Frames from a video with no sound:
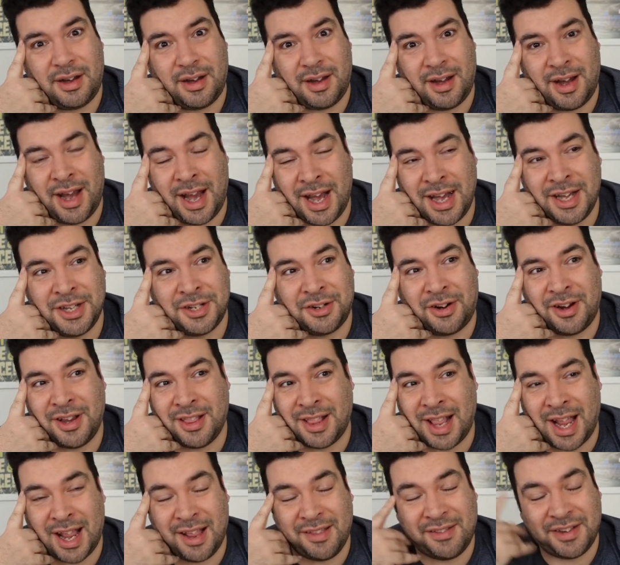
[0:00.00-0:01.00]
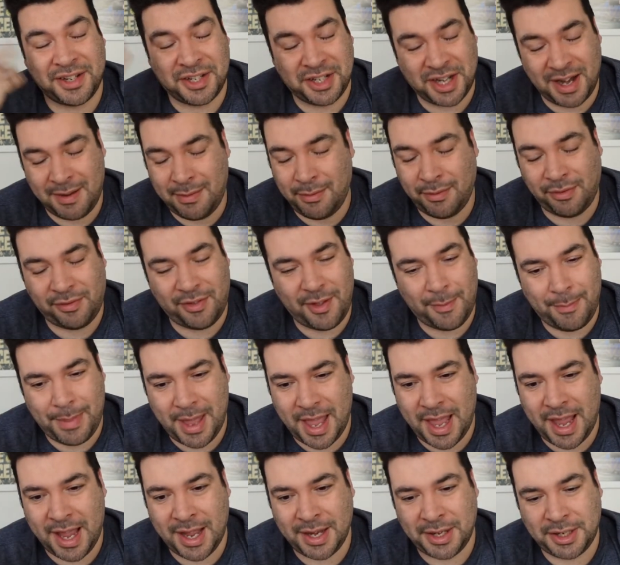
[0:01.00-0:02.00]
I enjoyed that. It's a shame there was no
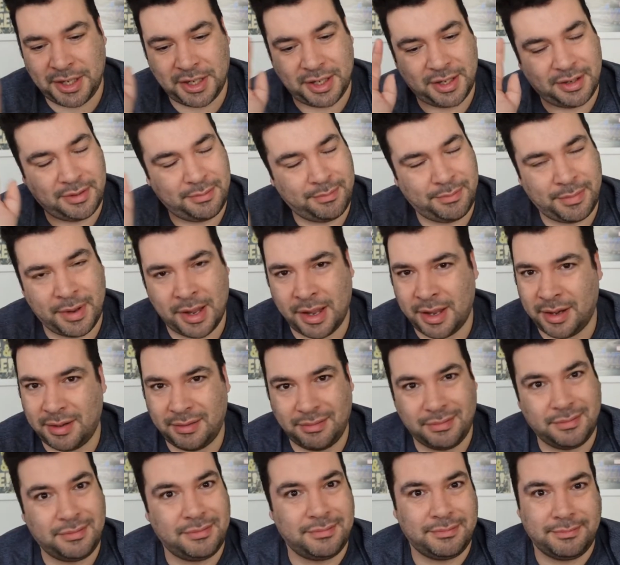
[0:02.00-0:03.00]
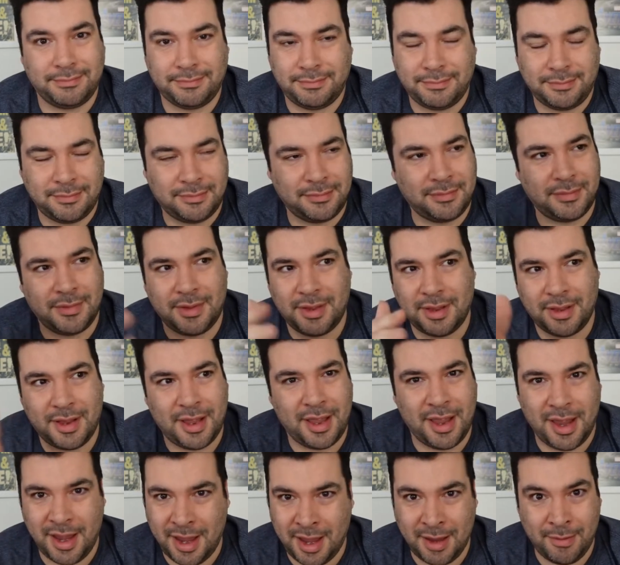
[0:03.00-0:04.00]
Paige, but
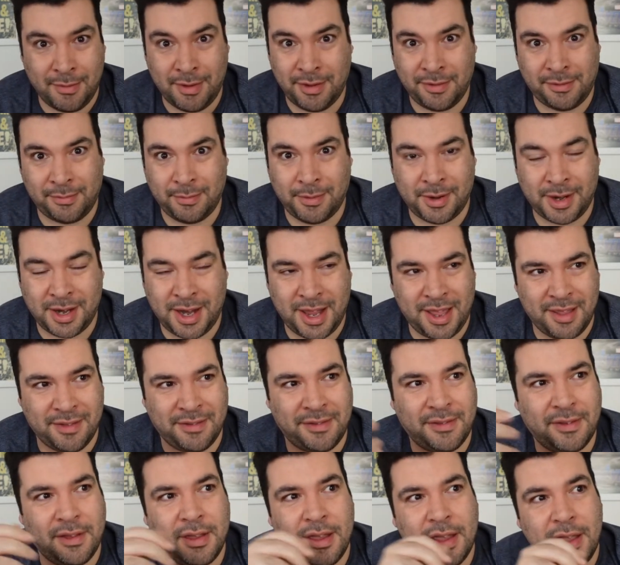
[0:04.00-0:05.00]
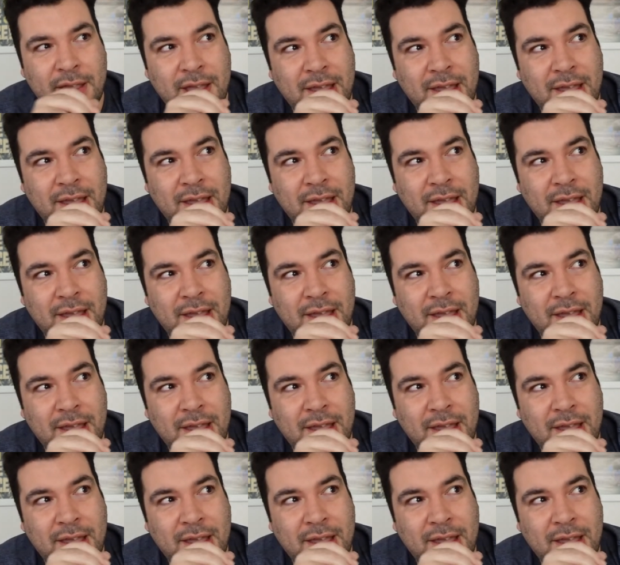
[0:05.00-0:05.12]
it is what it is.